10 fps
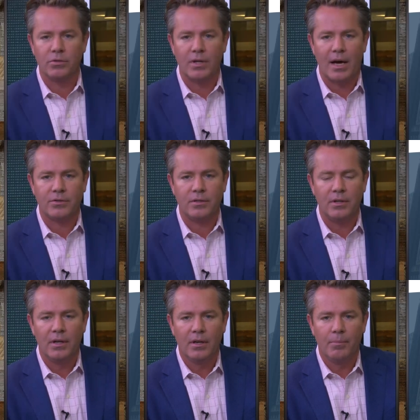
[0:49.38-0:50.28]
2000
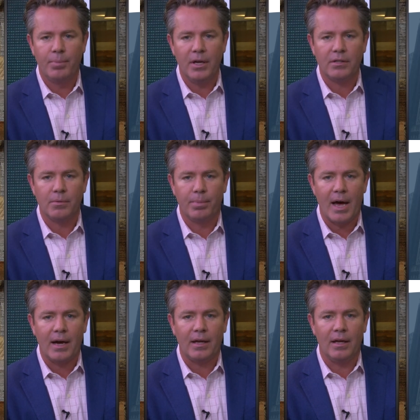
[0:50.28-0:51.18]
peaked
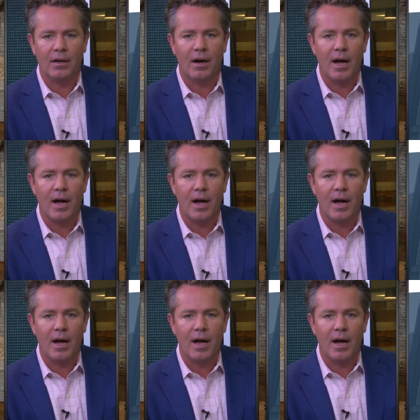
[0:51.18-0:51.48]
back in